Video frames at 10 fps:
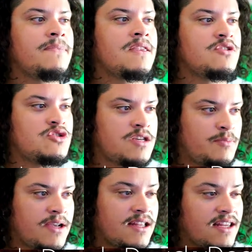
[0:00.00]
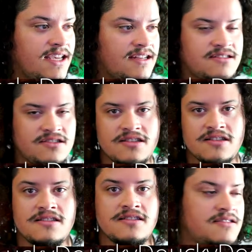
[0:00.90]
shipping lanes.
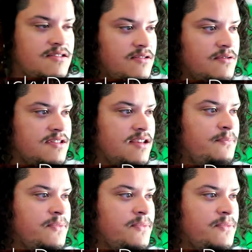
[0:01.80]
Jesus, this is hard to say.